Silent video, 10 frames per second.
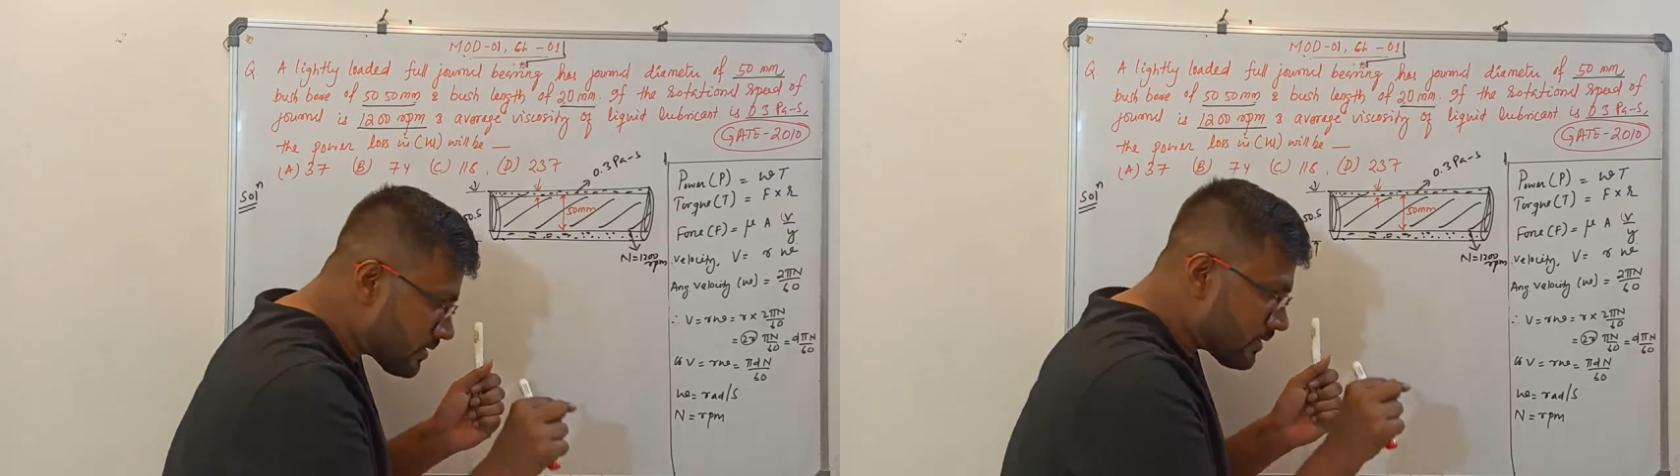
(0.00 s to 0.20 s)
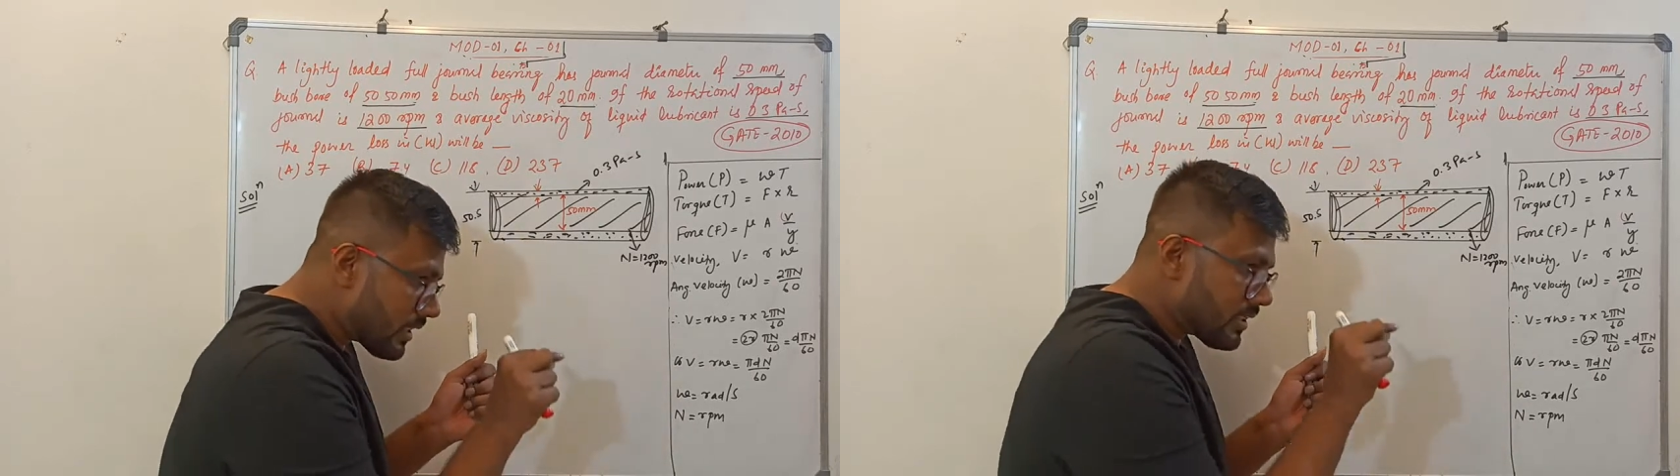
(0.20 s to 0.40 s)

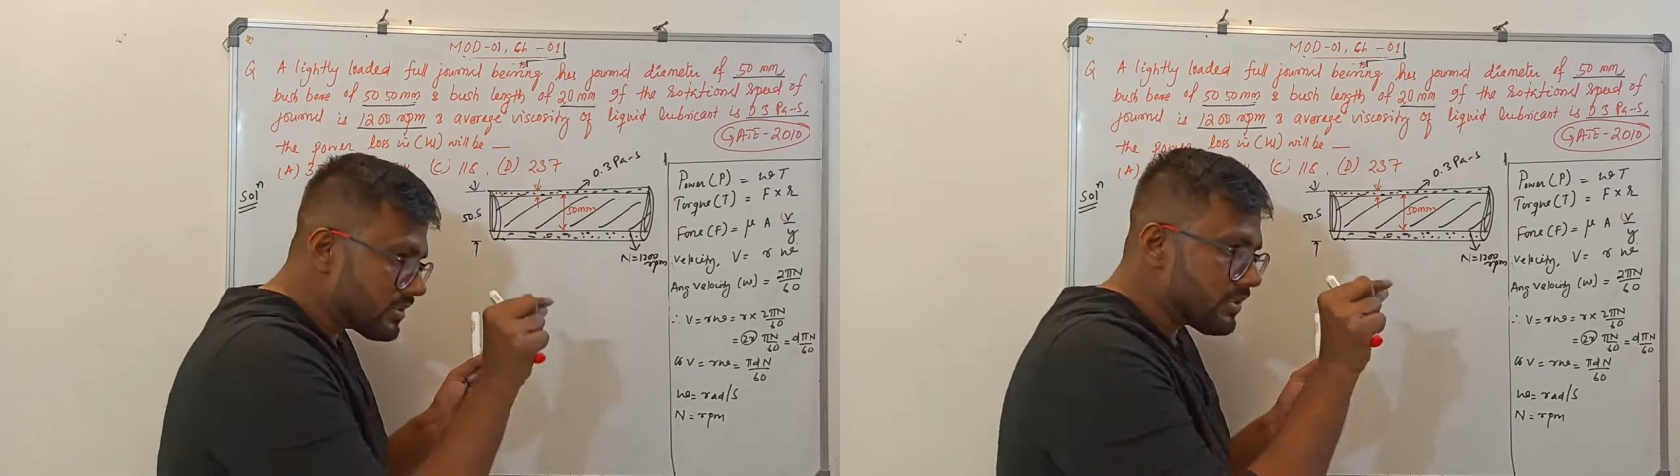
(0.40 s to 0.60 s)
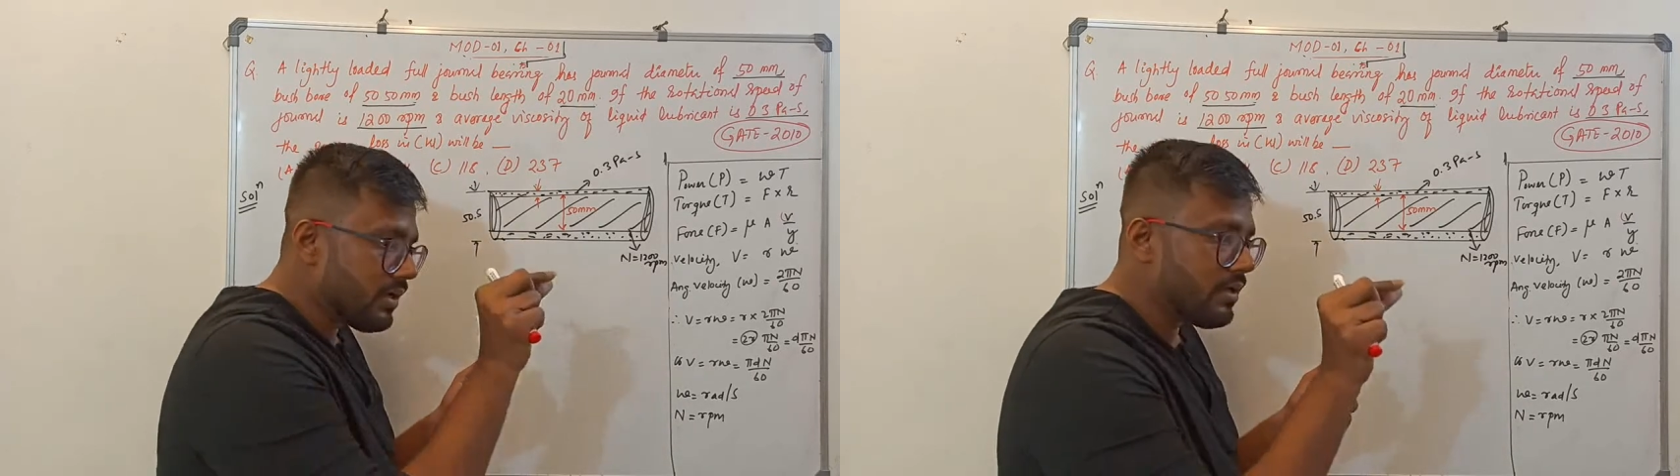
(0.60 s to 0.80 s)
That is
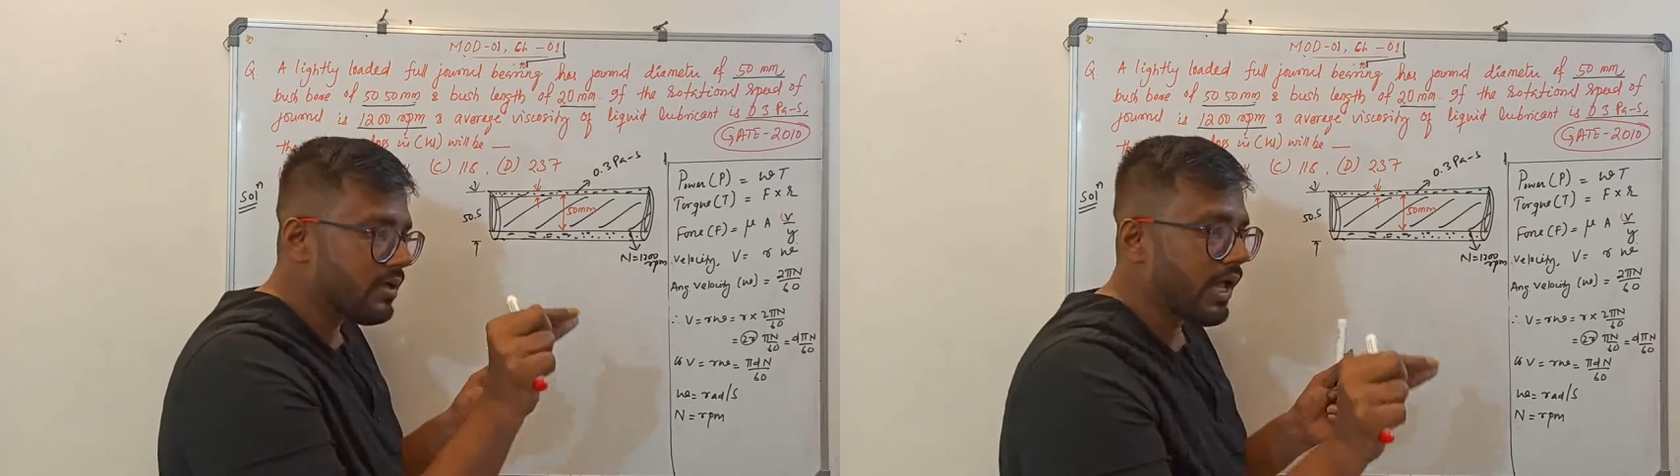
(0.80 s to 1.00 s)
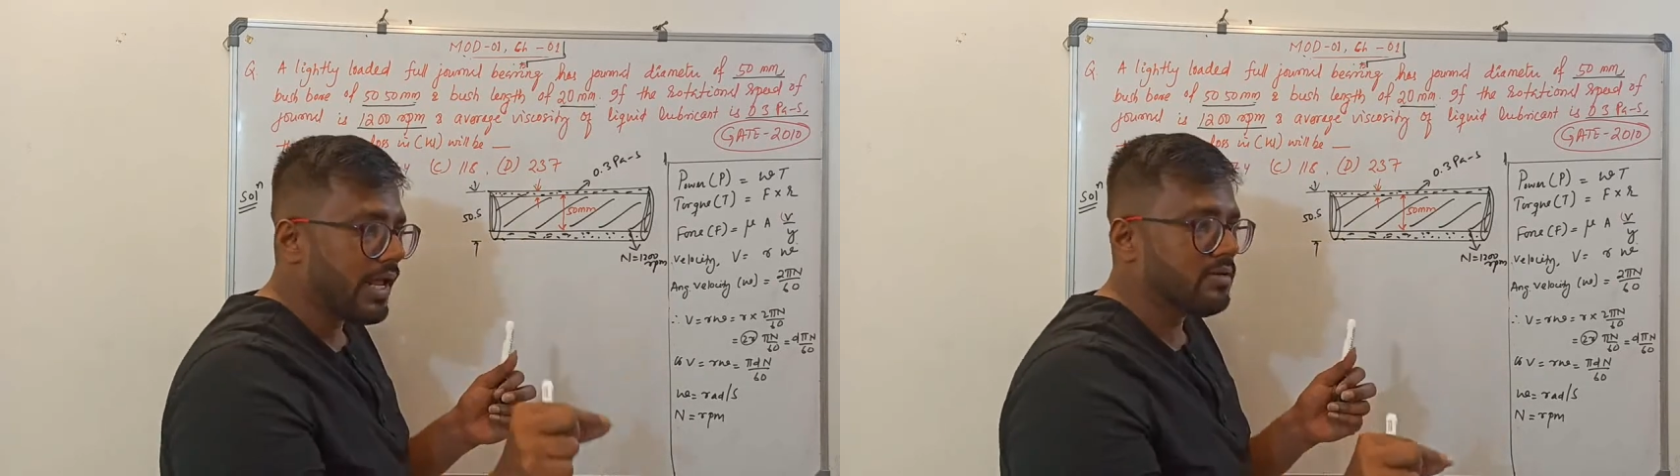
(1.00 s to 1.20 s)
the
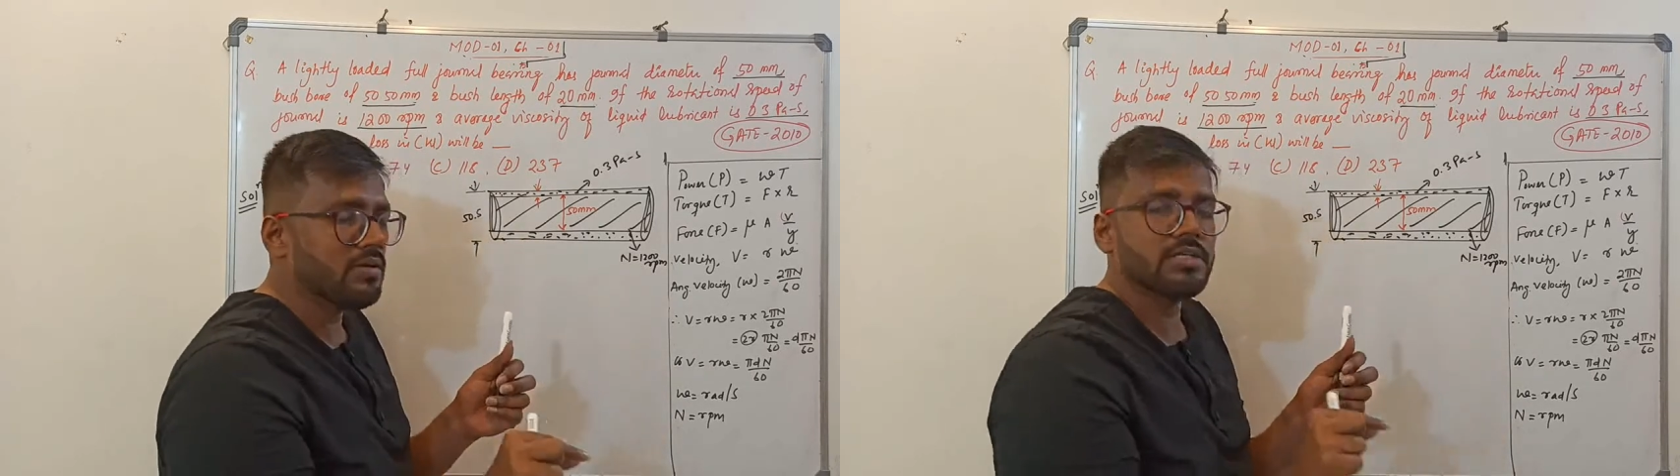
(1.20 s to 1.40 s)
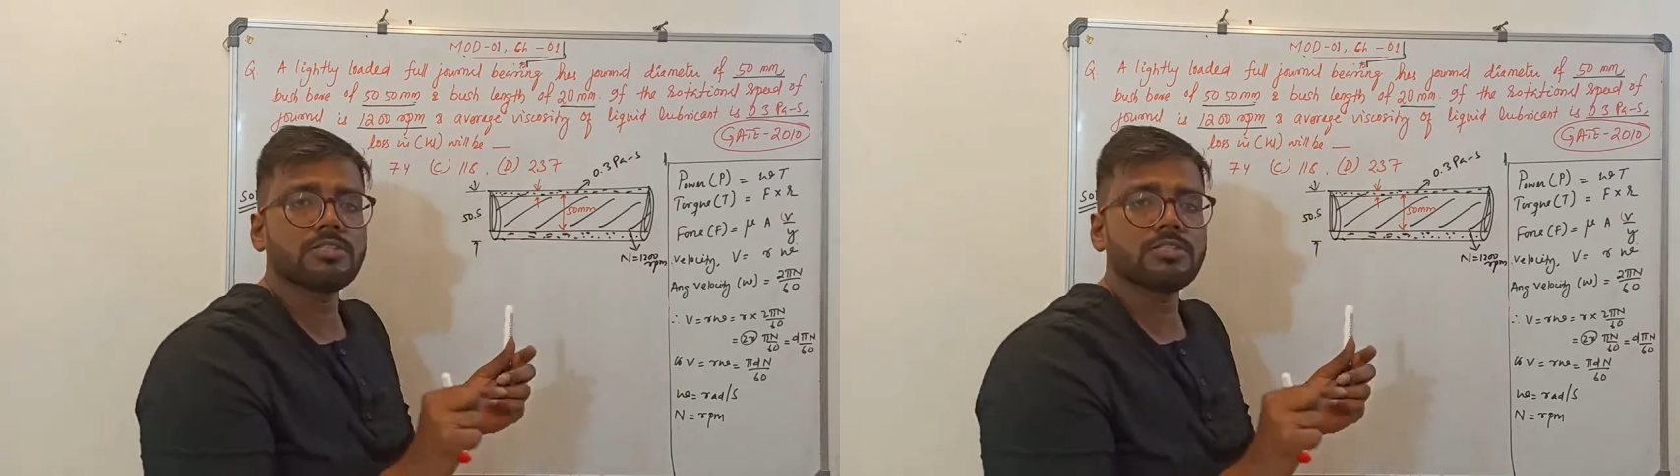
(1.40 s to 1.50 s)
annular